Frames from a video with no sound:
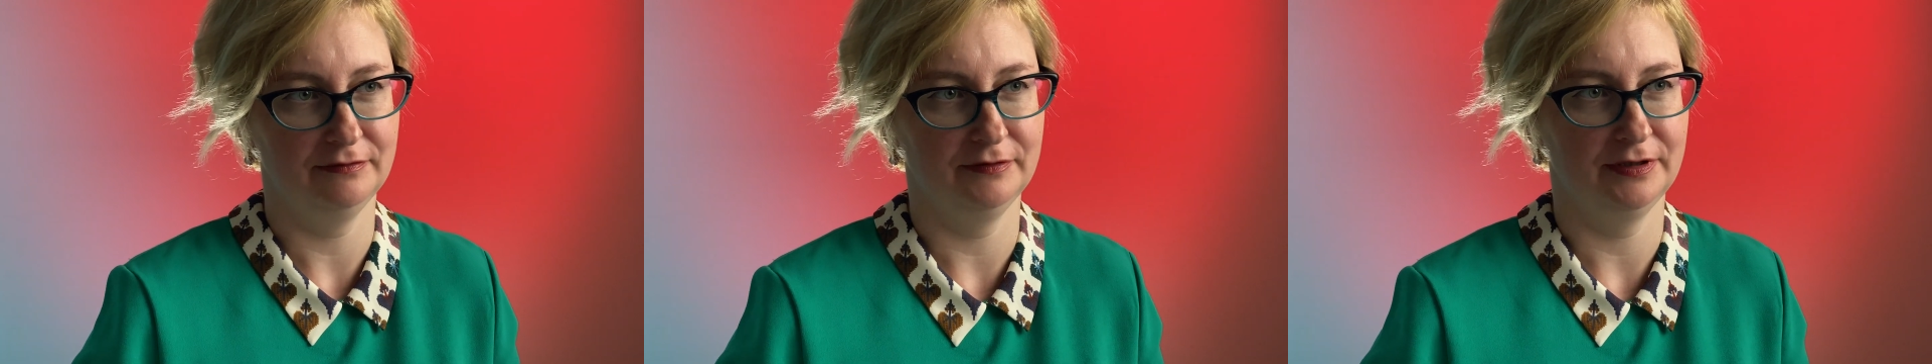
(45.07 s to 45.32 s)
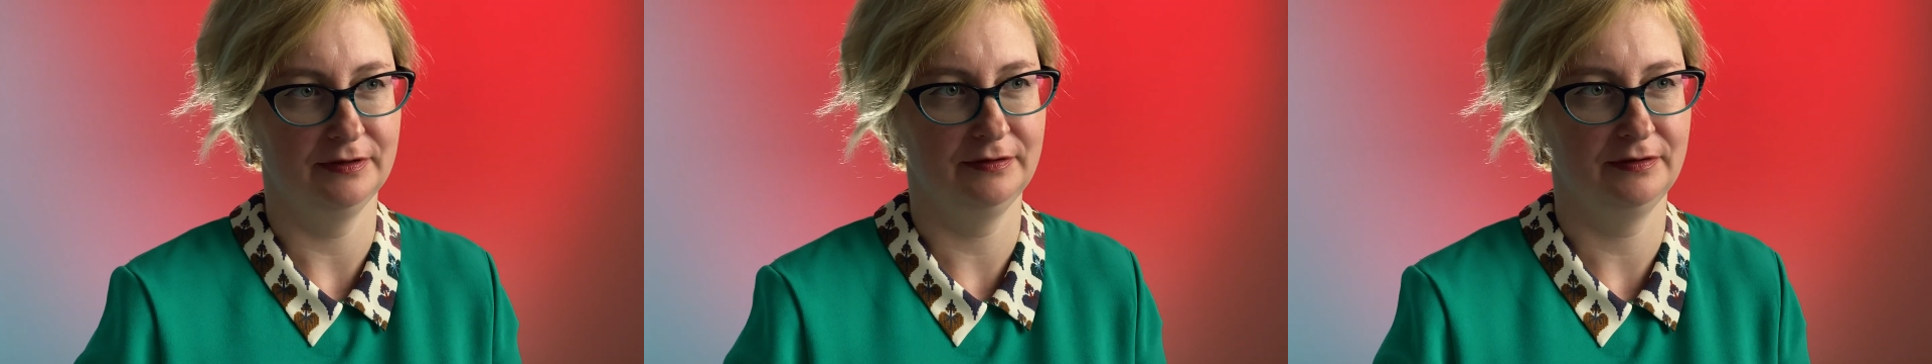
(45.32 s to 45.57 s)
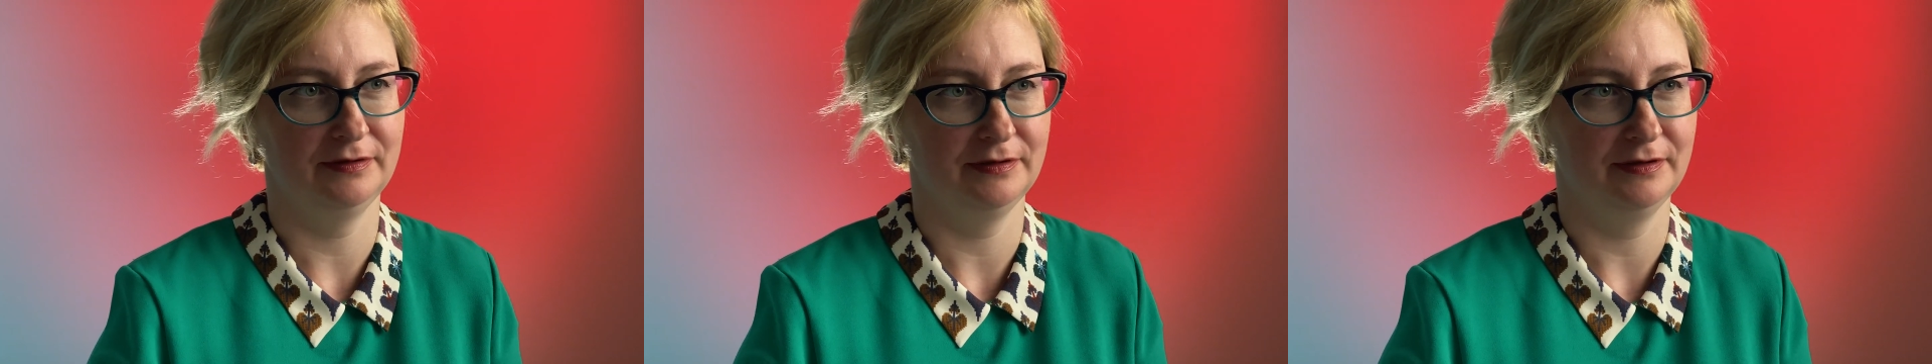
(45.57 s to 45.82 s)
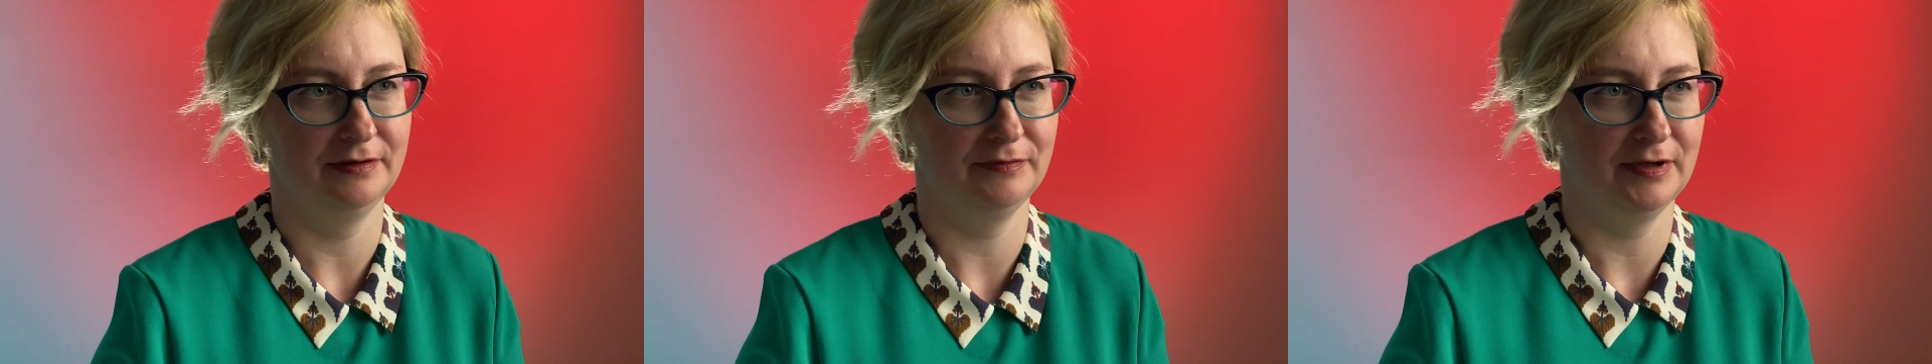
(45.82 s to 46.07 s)
with
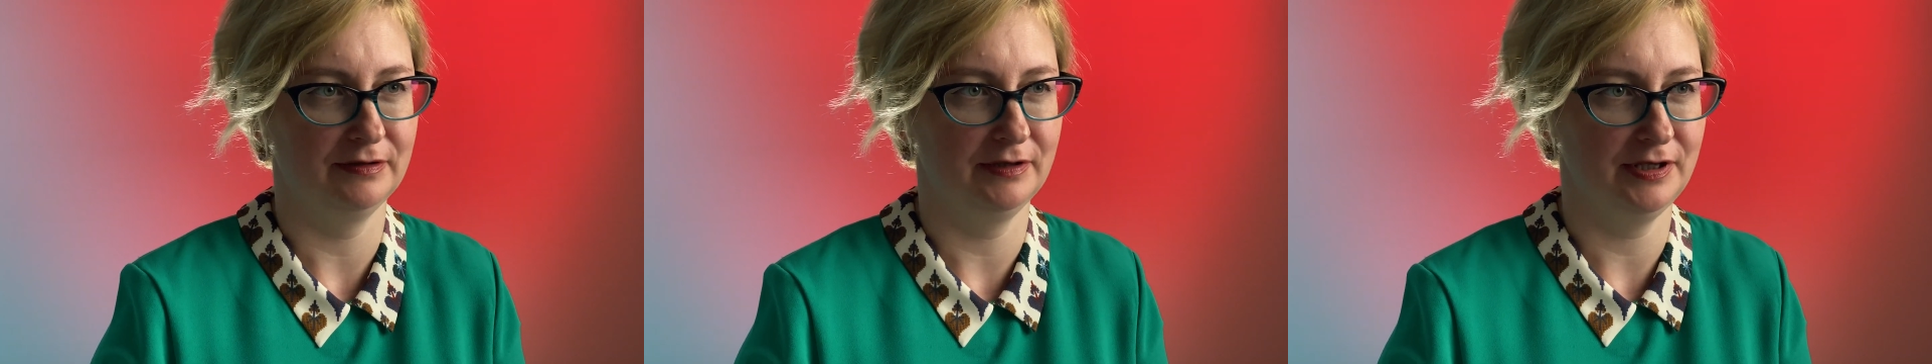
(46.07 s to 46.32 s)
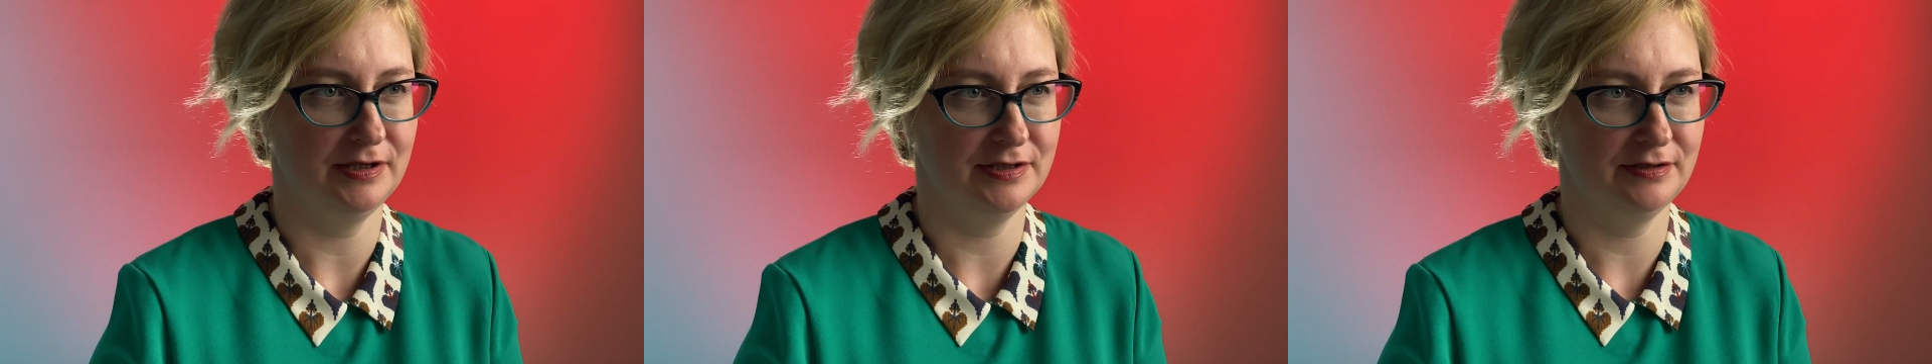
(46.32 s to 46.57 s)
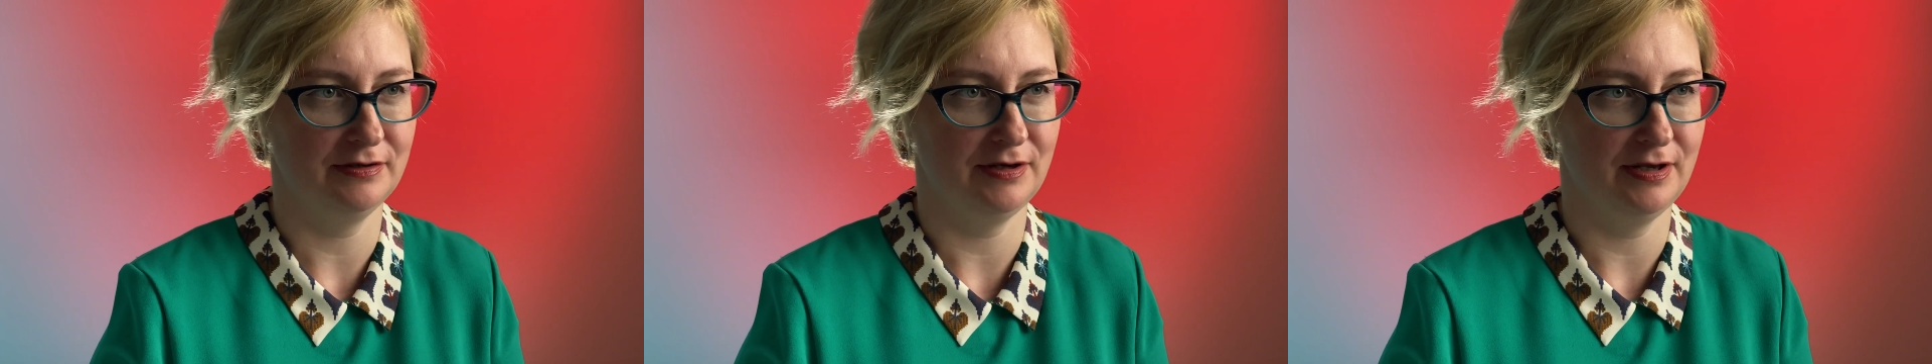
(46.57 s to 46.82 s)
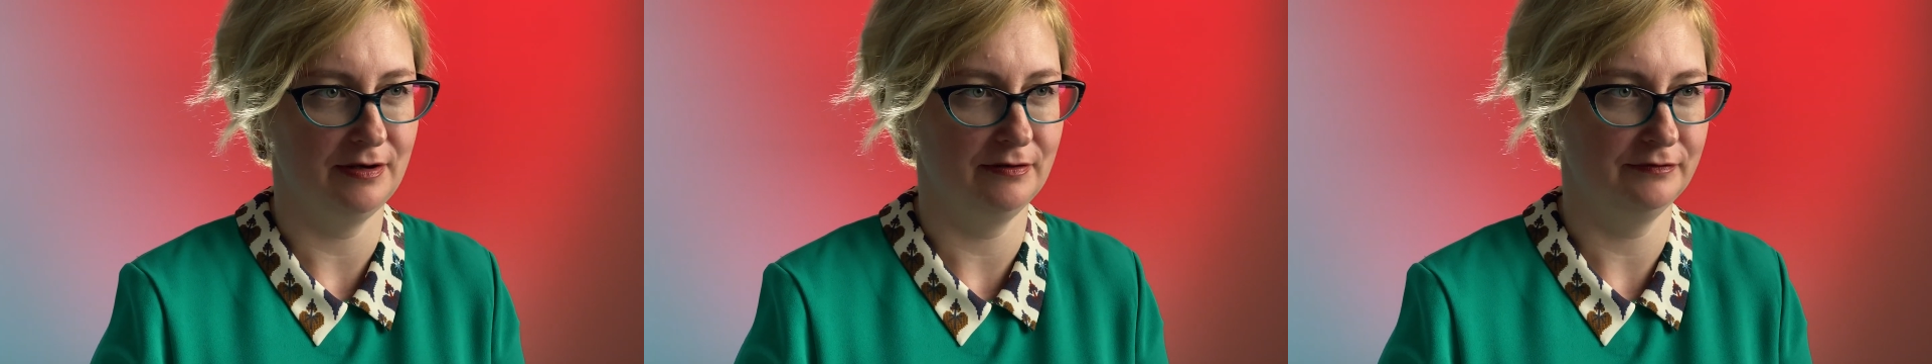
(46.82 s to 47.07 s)
the
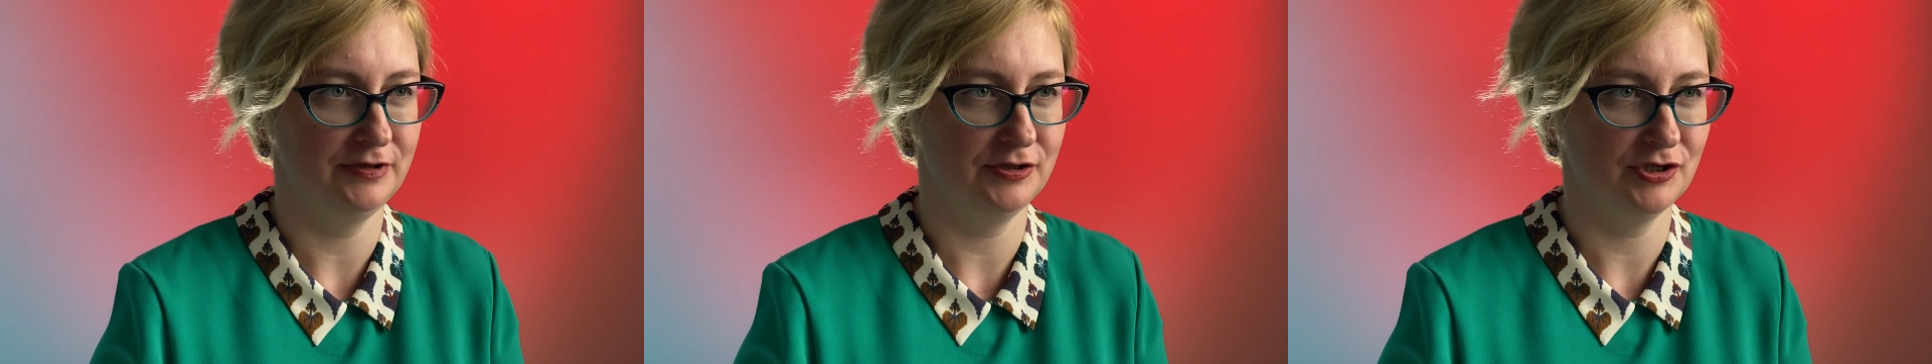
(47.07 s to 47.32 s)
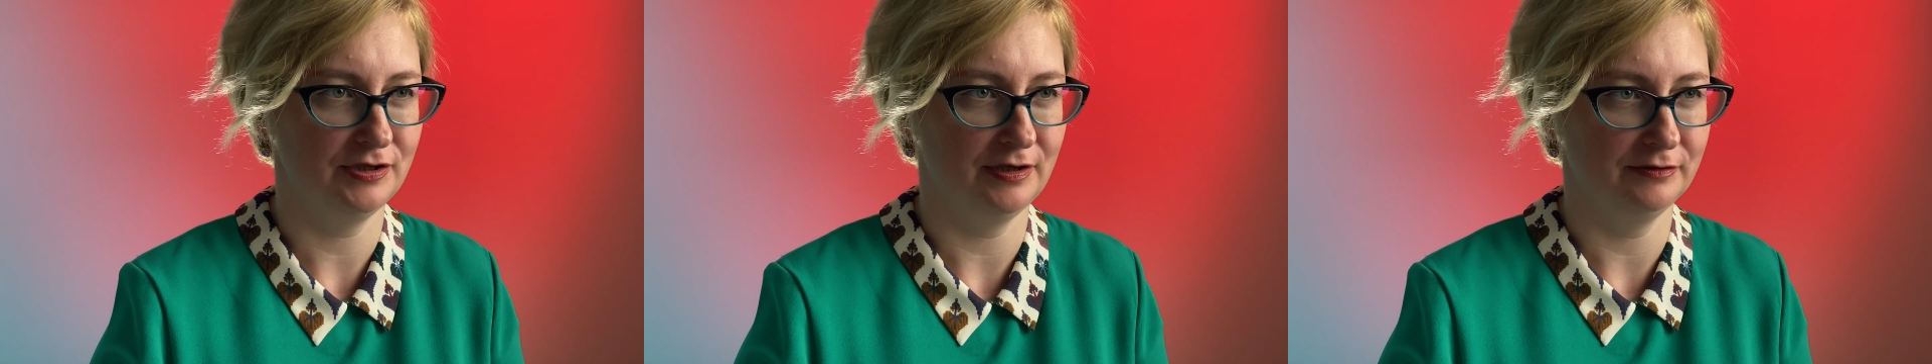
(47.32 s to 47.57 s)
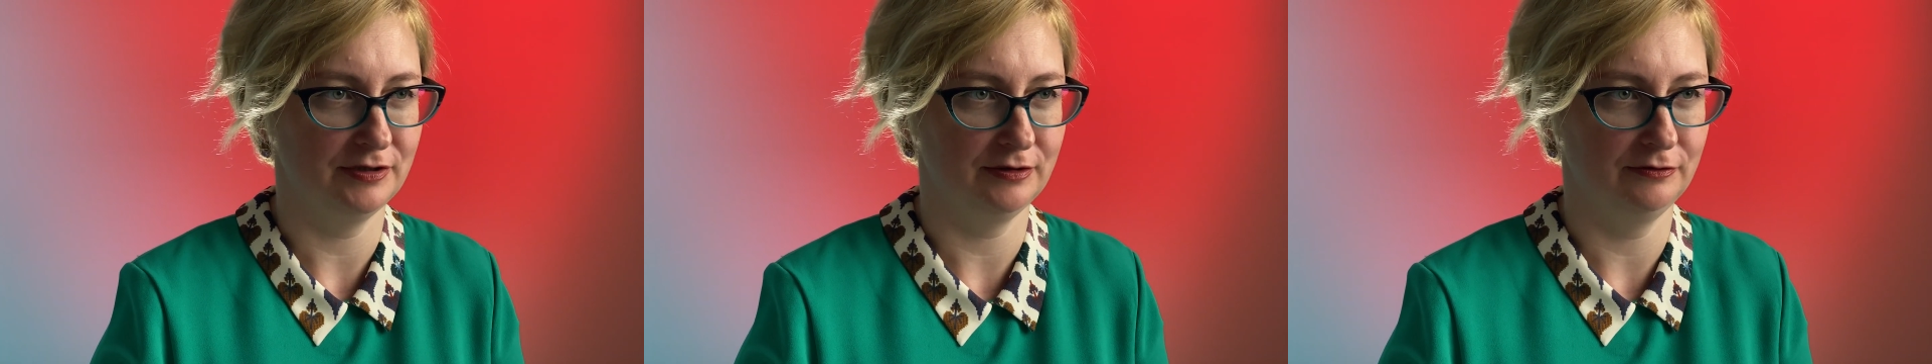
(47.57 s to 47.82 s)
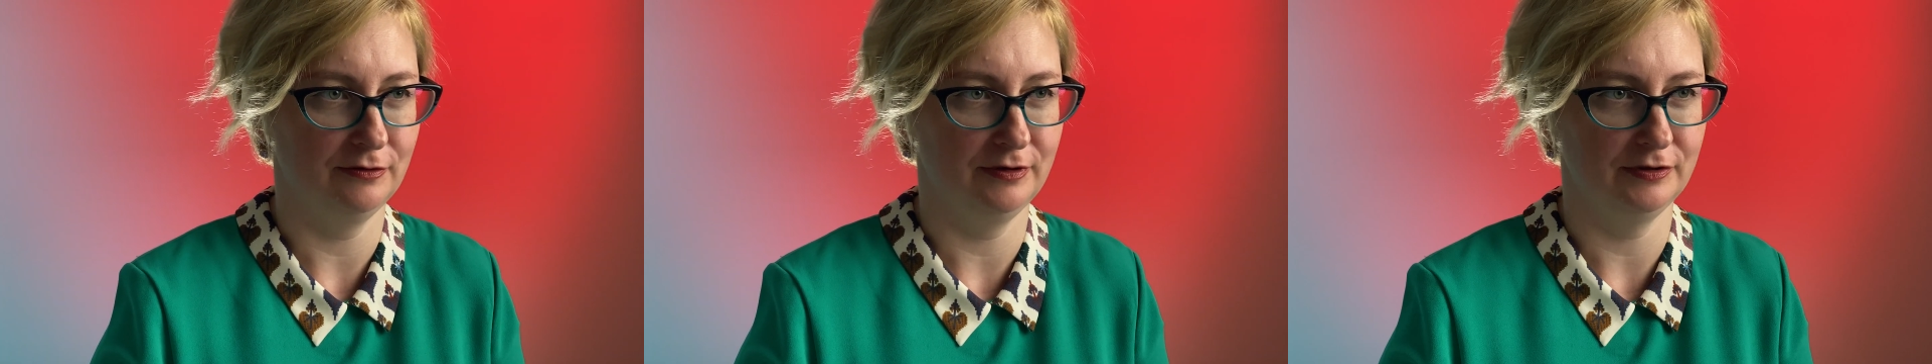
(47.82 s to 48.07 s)
history of digital
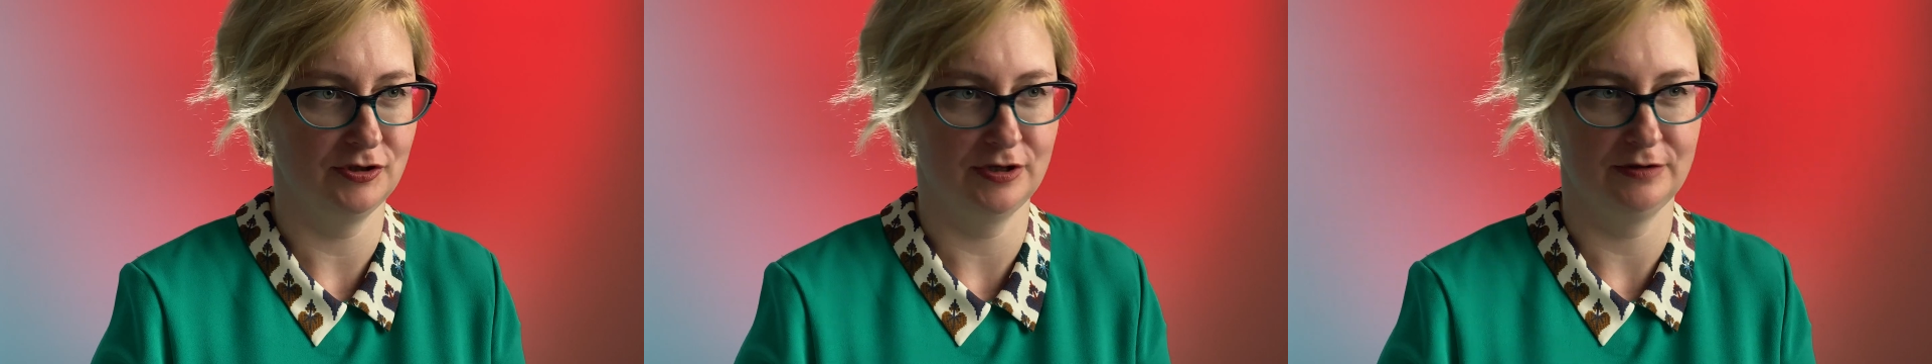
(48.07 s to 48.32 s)
technology.